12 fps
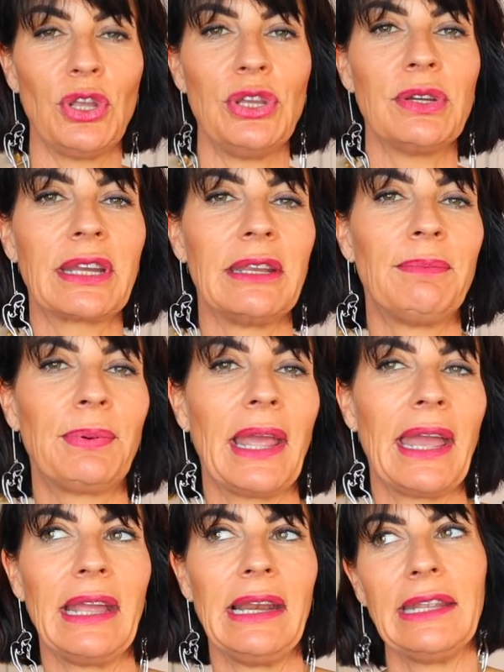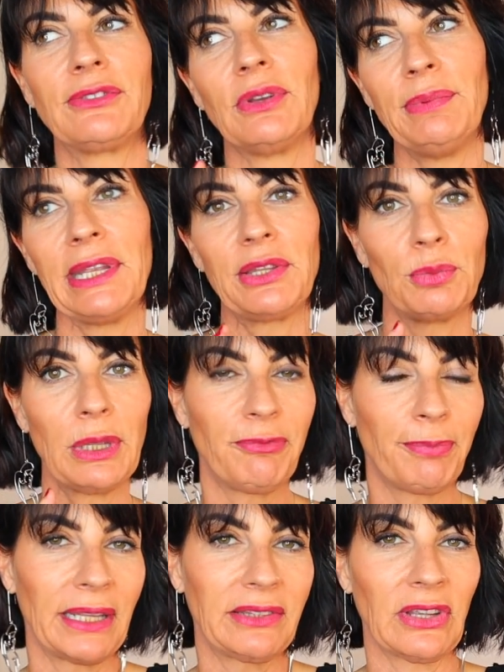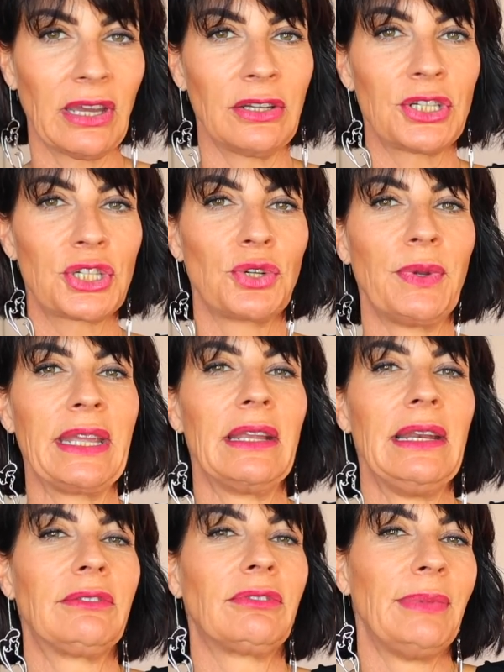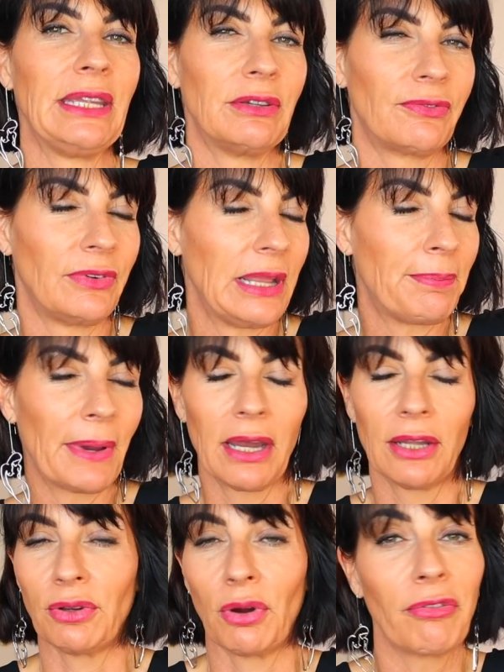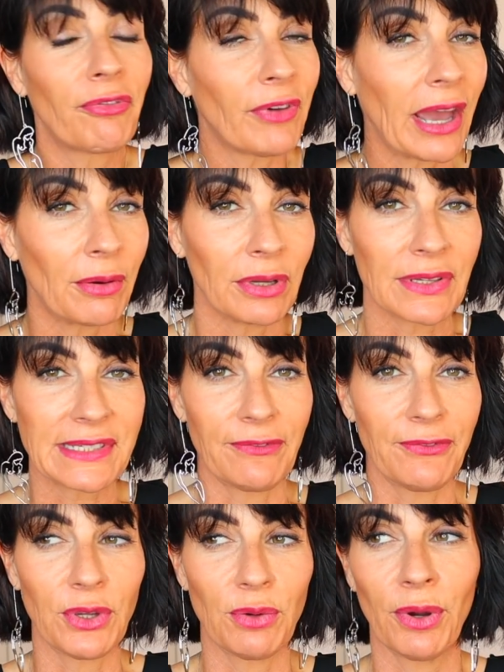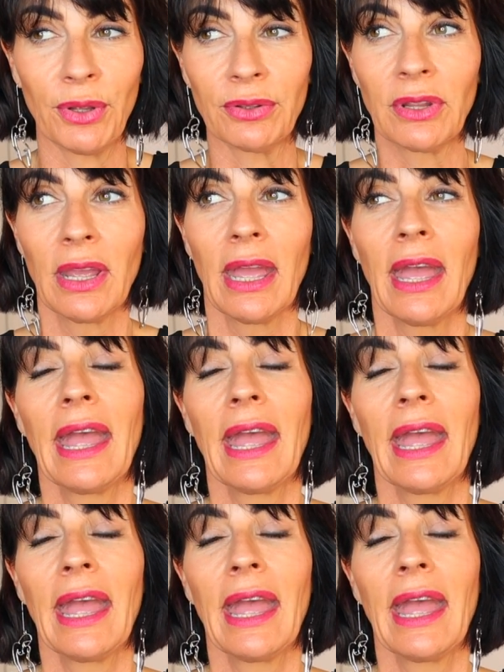you can play a little bit with pattern, showing a little bit of leopard or flowers if you want.